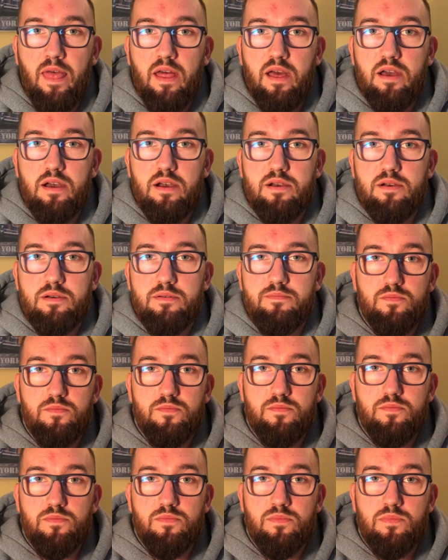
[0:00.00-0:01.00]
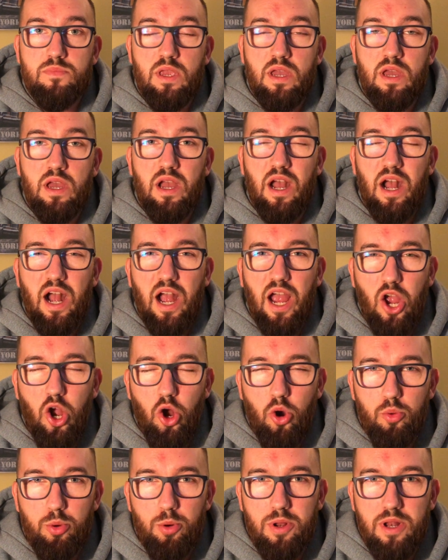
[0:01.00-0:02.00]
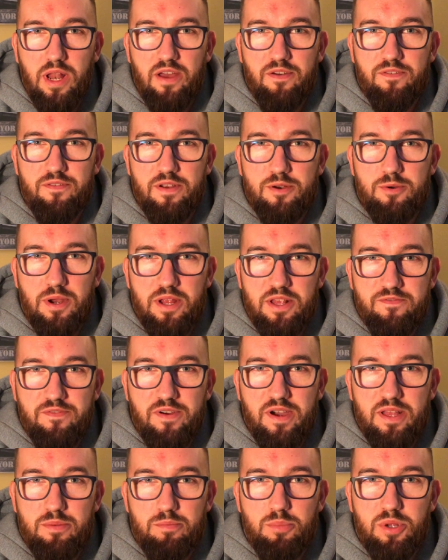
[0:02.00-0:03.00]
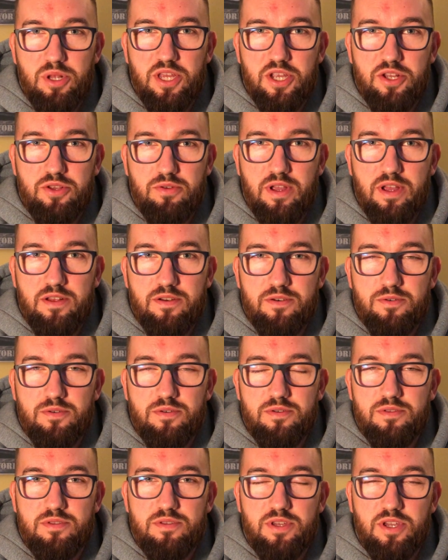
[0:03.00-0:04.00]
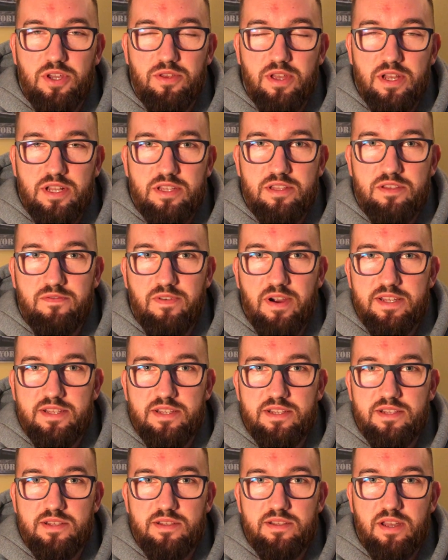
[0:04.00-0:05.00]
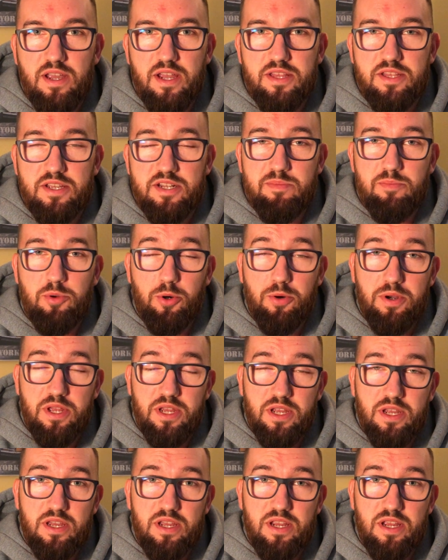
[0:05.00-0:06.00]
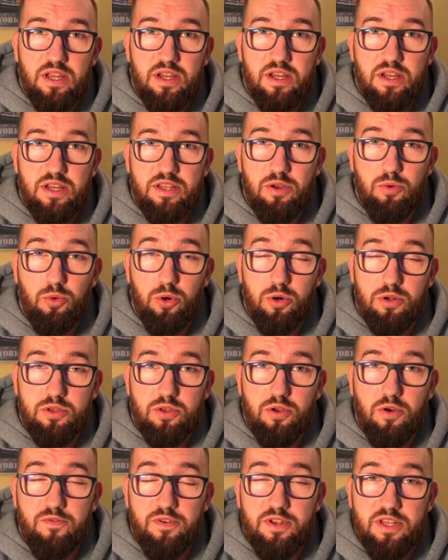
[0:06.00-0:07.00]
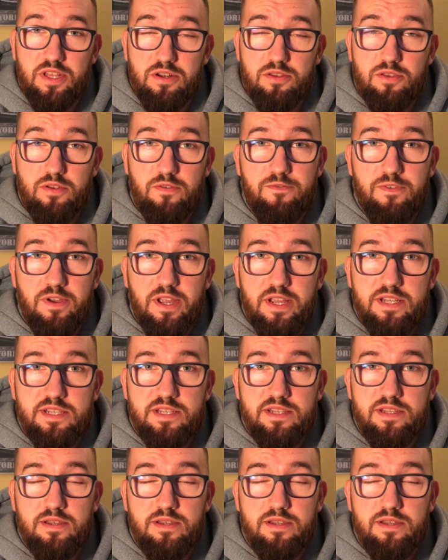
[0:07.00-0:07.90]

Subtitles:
I hope we'll have a great fun building together the connected devices and exploring the world of Internet of Things.